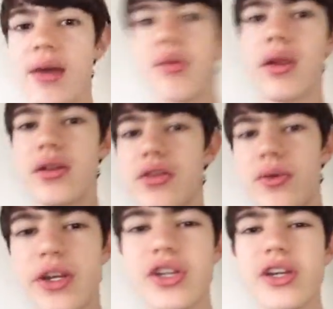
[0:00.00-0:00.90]
and I wanted to
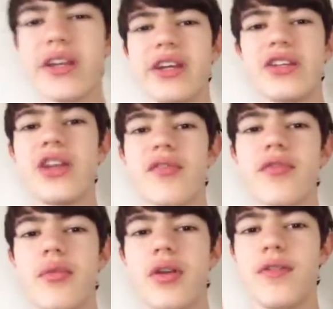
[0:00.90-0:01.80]
wish each and
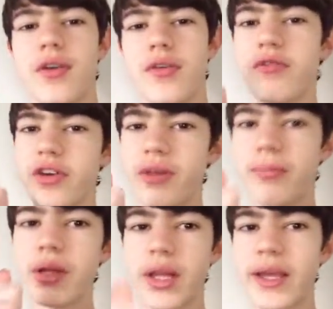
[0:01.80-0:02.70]
every one of you a very
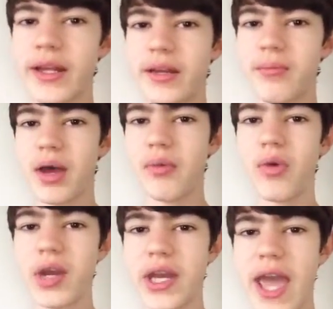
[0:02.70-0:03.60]
belated by
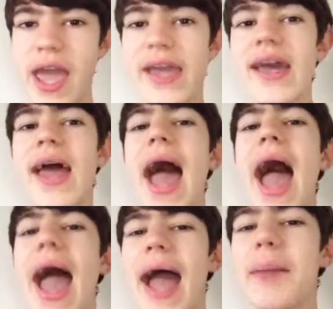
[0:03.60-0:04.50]
one day
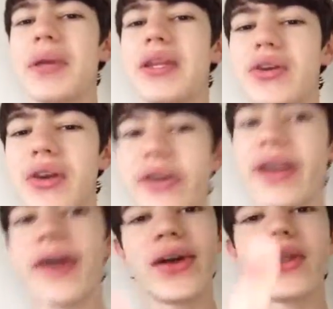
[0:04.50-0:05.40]
Happy New Year.
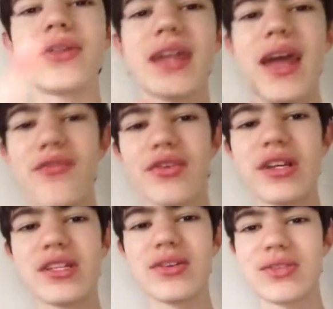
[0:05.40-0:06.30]
Now I know that every
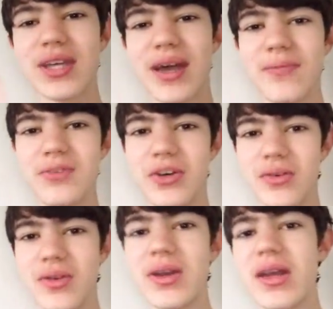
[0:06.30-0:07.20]
single time
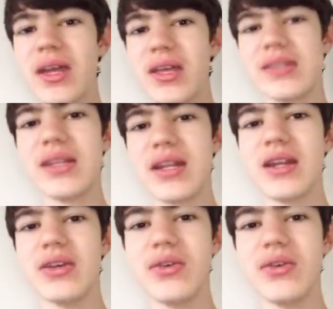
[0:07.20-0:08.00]
zone is in a new